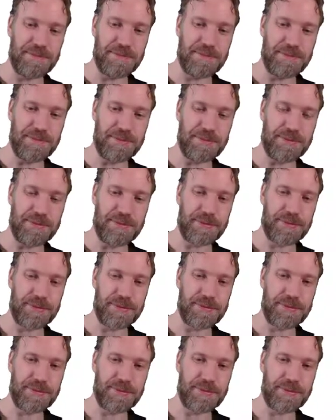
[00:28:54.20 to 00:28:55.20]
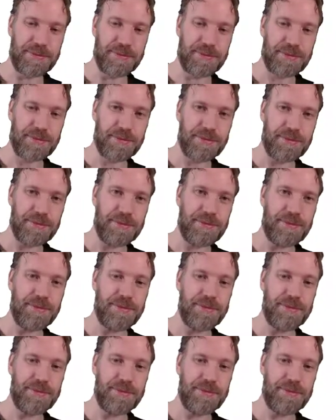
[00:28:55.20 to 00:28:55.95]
(no one is talking)